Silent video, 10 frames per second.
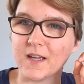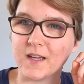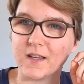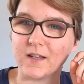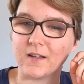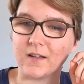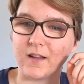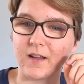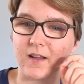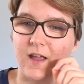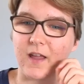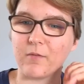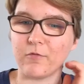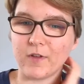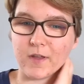in a
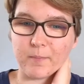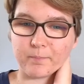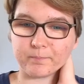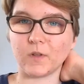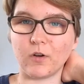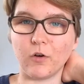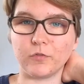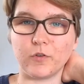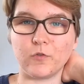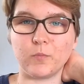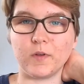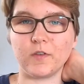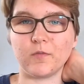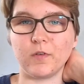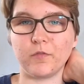AMV of the
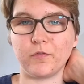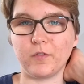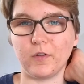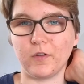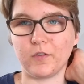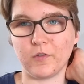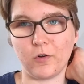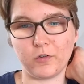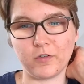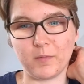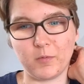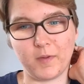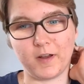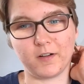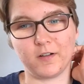two-piece with the song
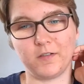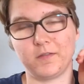Troublemaker.